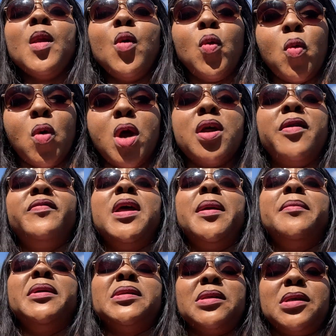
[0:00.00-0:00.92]
One of
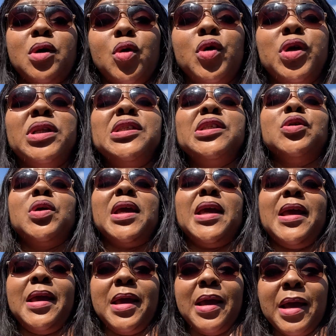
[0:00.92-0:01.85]
them is going to
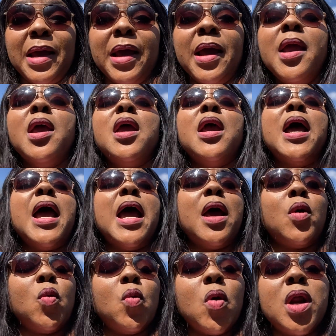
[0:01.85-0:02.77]
care,
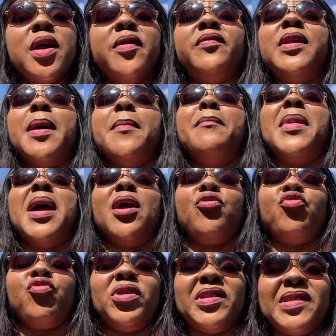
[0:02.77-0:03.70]
and one of them
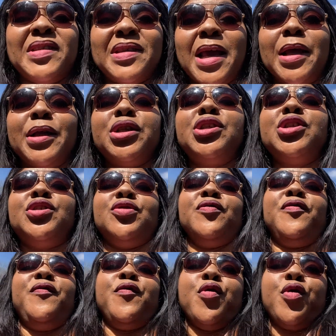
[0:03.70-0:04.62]
might resent you
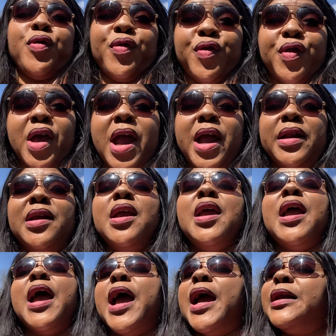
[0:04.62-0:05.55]
for that,
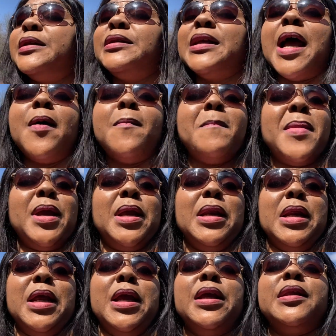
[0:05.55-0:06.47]
and that may
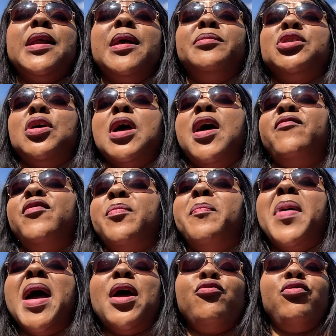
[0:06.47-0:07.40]
lead them to have a
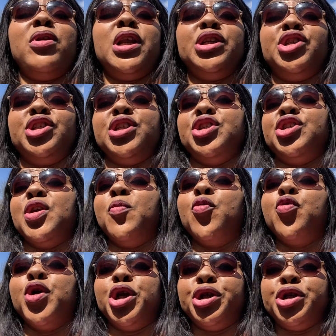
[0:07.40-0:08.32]
bad relationship
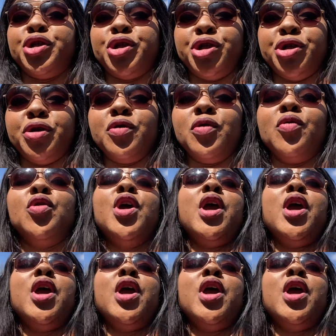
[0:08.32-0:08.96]
with you,